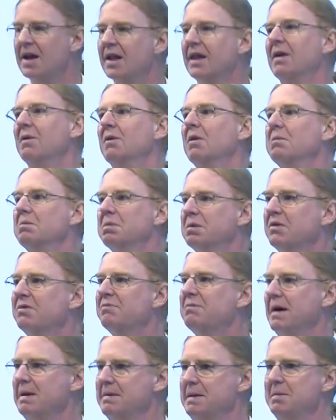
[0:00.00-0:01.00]
They were
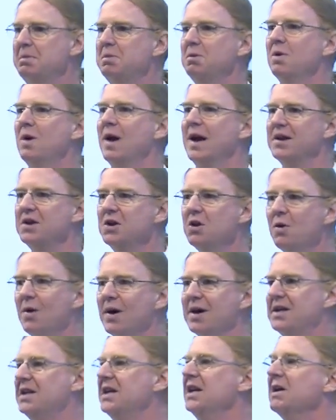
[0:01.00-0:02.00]
improved by people who had no
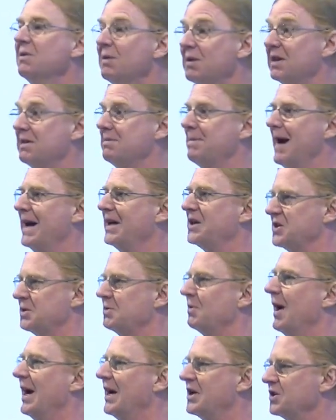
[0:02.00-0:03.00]
idea what the patches
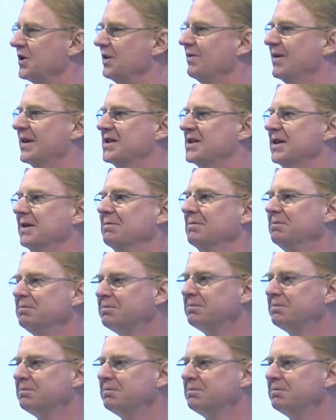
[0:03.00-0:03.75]
were actually fixing.